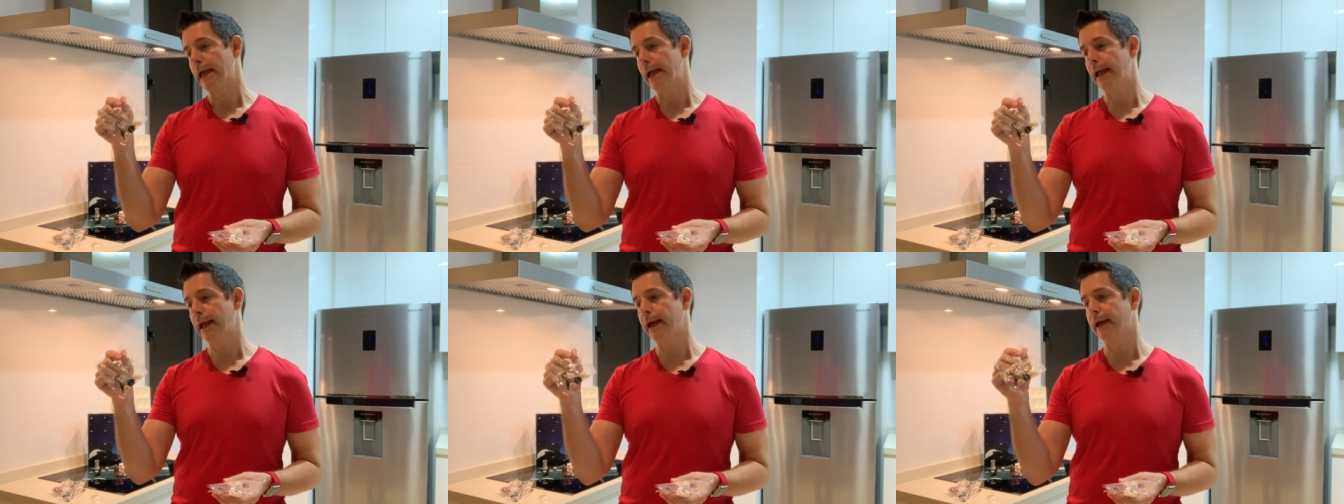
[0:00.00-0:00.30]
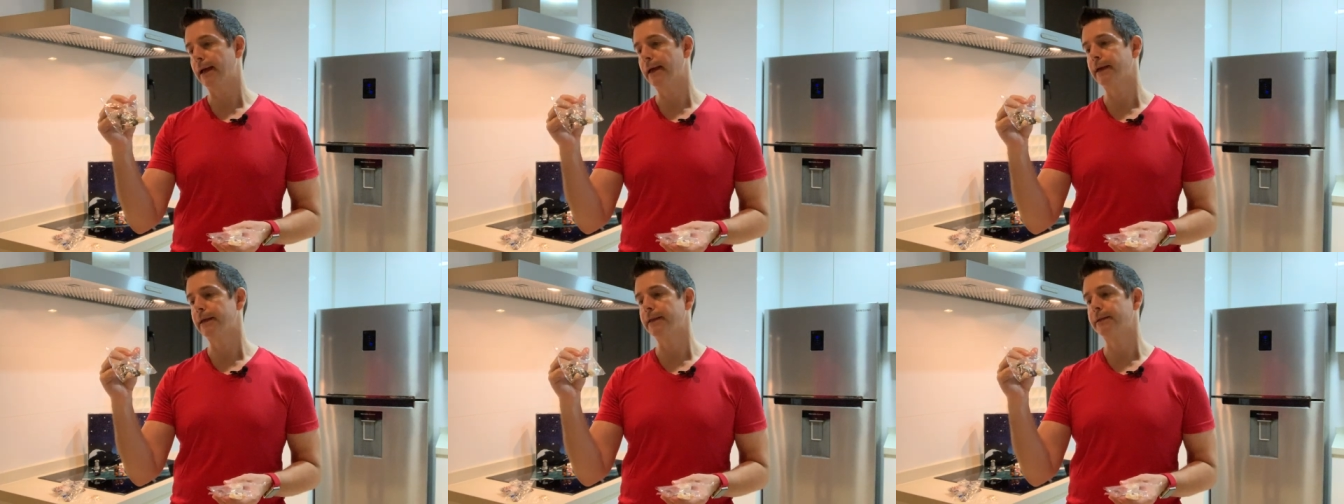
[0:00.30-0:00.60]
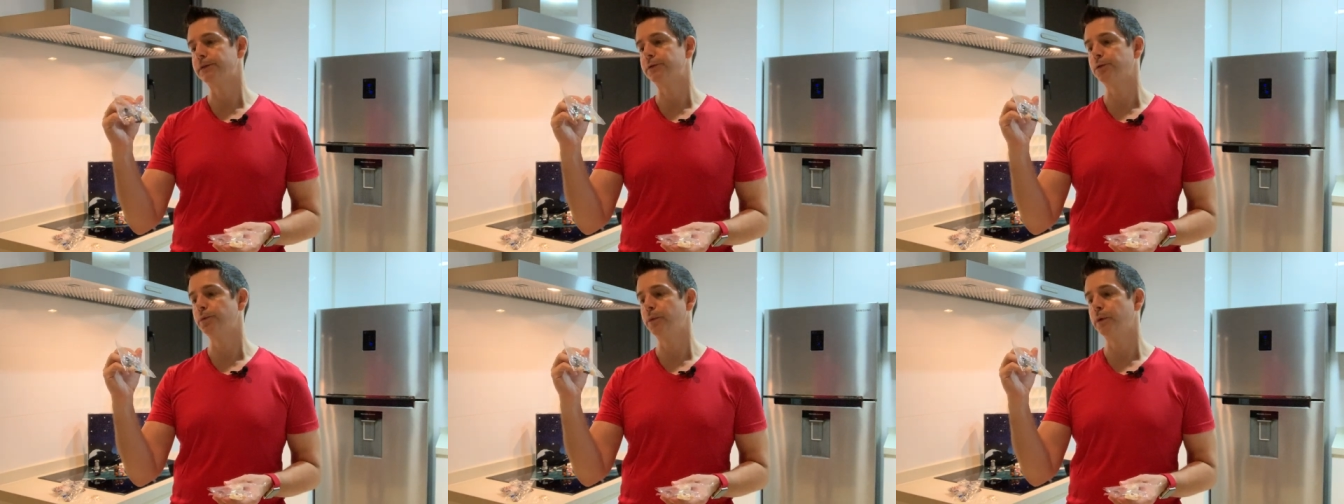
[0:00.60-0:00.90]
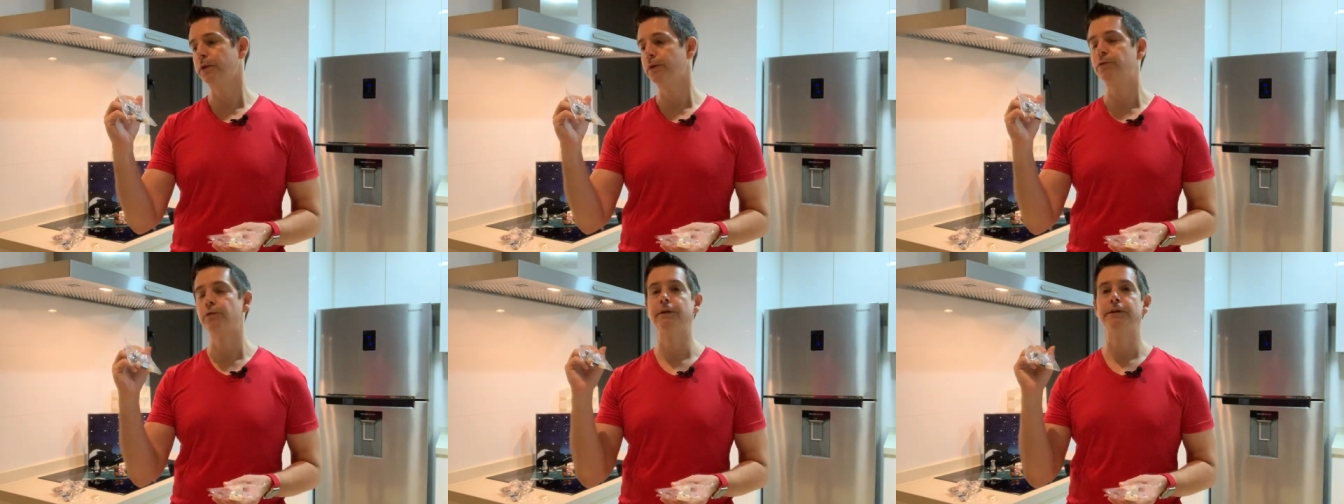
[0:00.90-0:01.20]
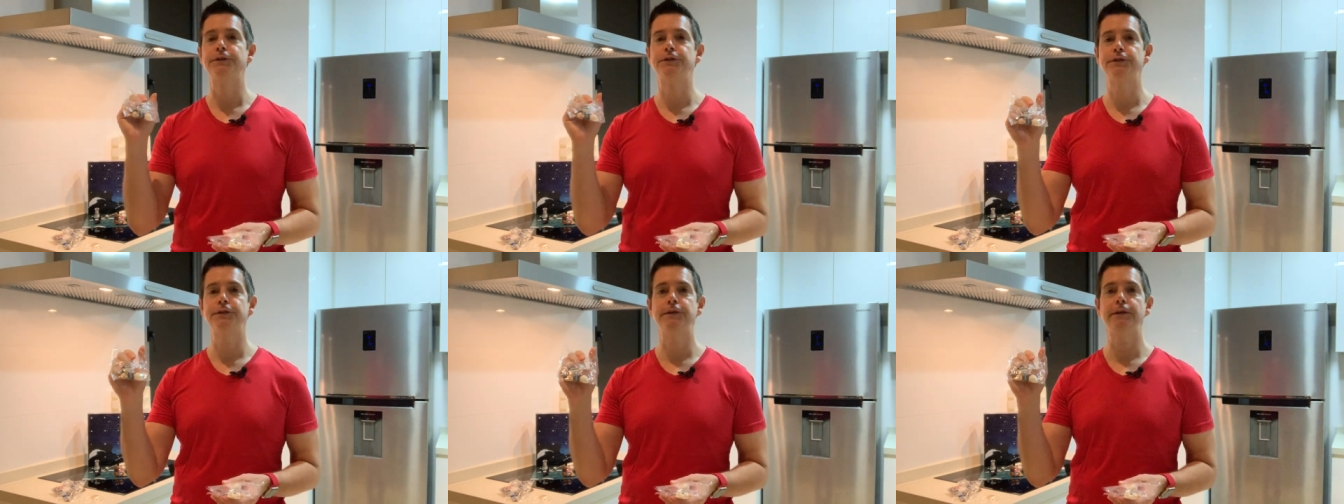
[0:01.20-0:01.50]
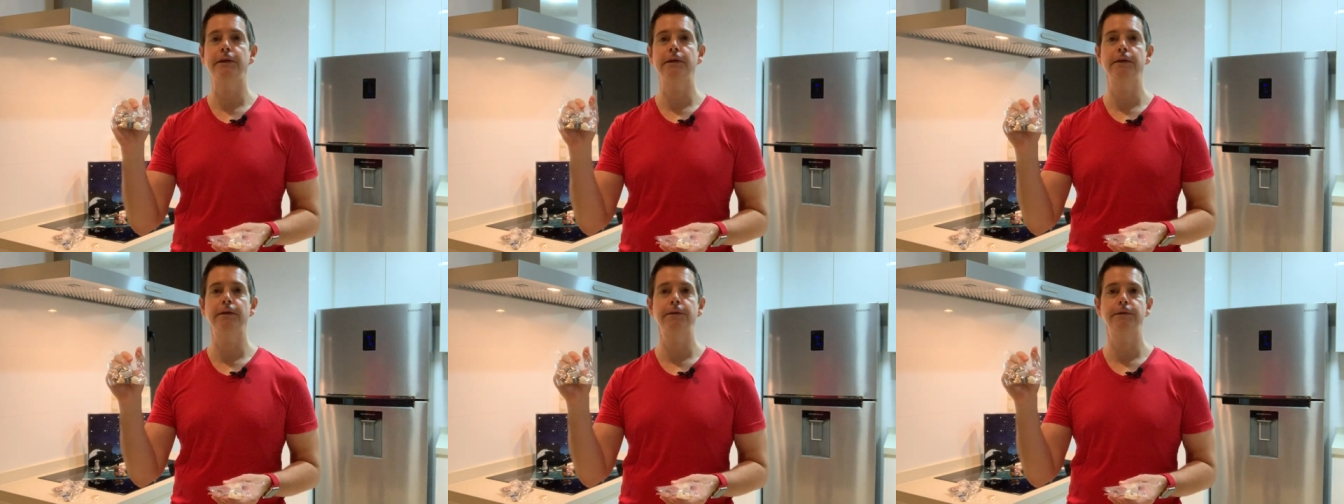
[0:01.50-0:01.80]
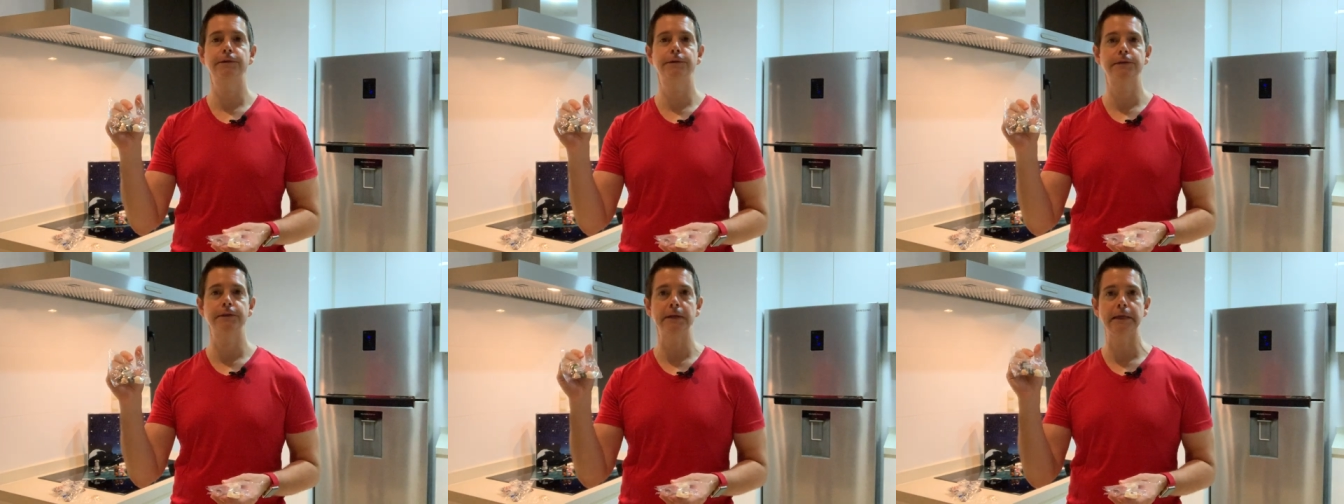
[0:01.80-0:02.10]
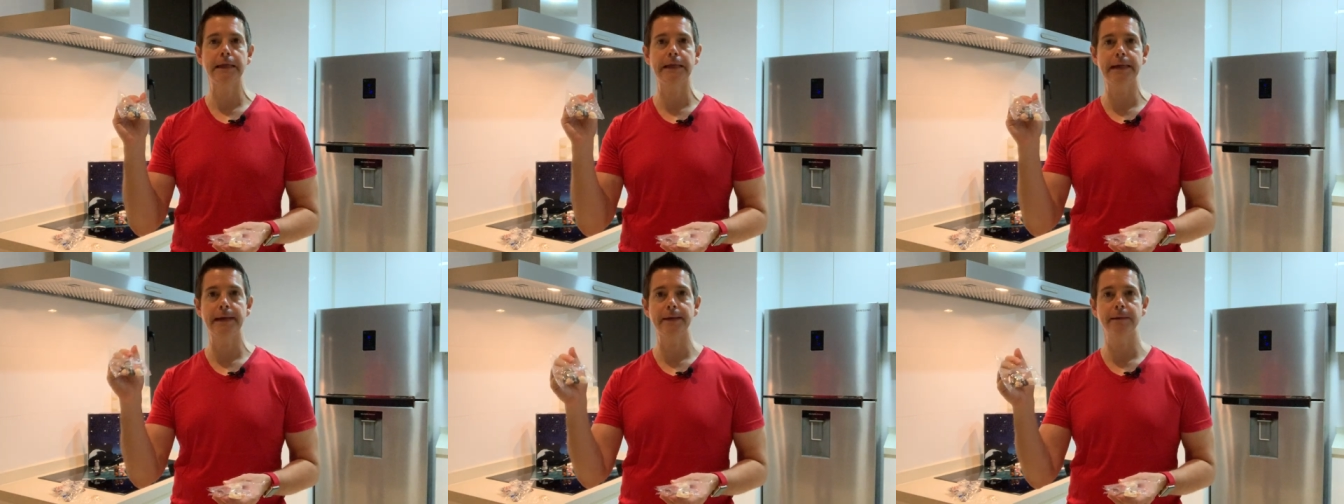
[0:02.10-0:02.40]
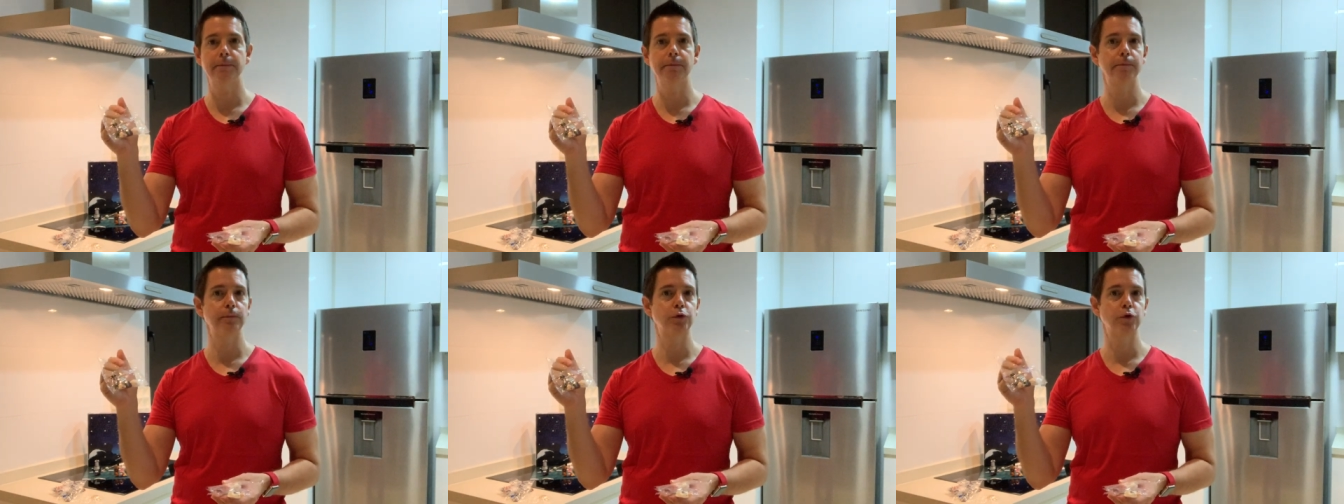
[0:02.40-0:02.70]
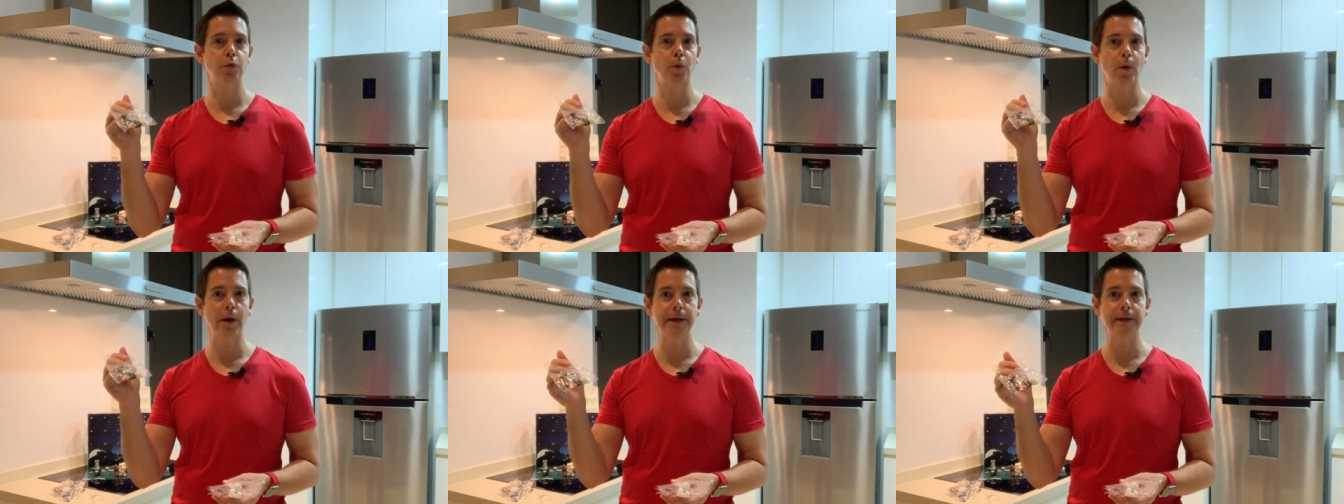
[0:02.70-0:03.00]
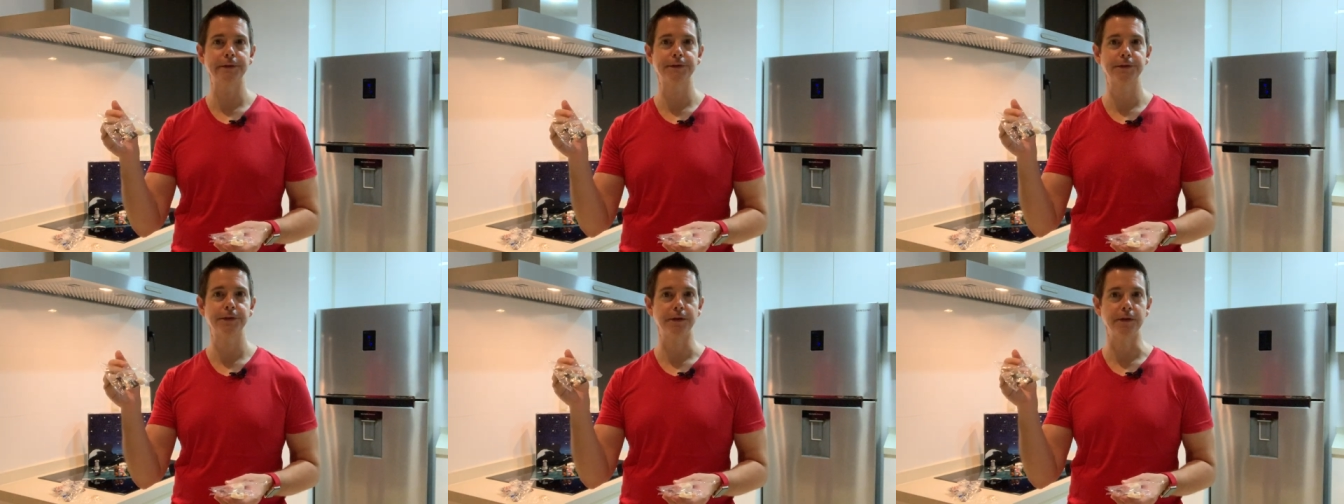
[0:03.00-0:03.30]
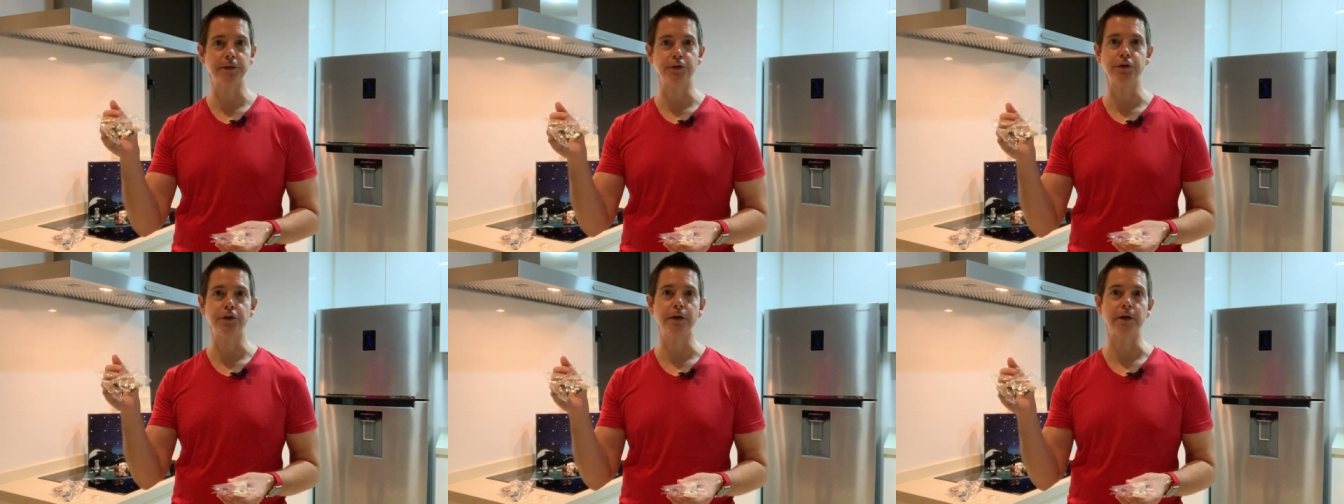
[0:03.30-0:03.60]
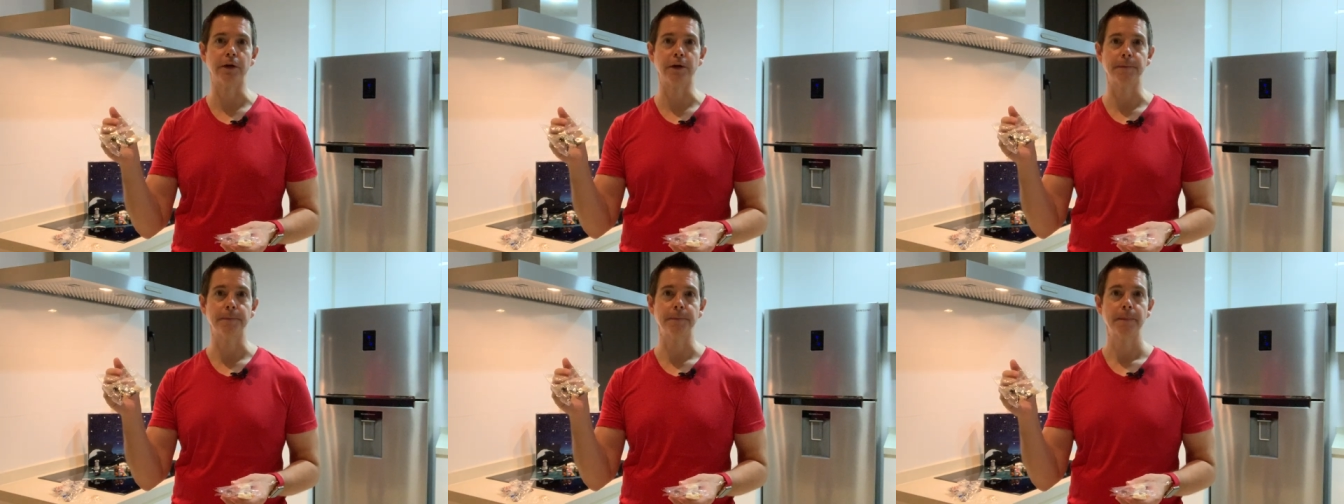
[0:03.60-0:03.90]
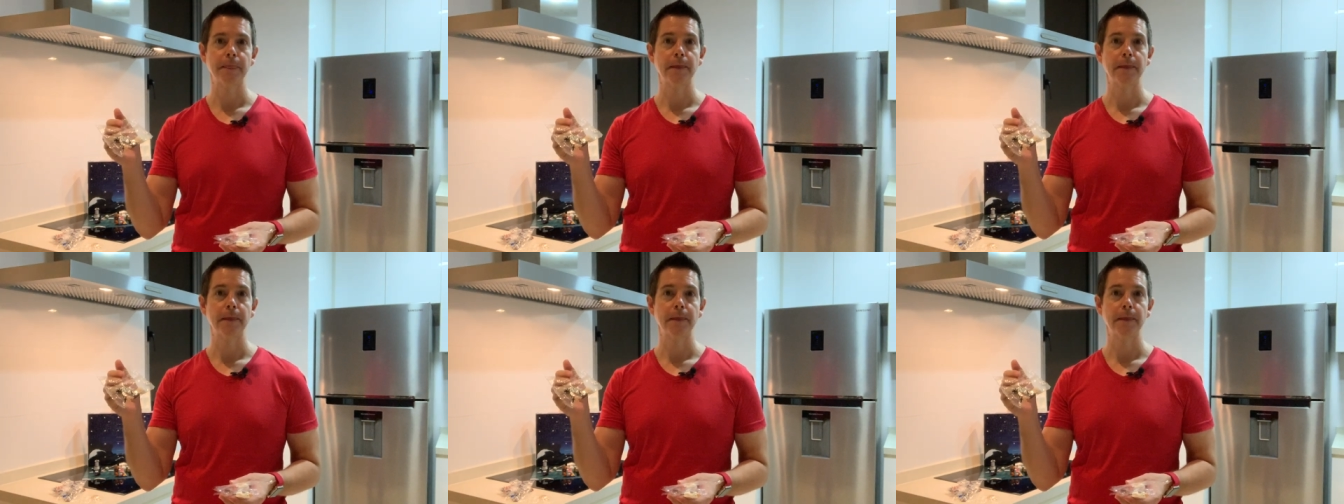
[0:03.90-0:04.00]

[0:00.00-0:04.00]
And we received him twice this year.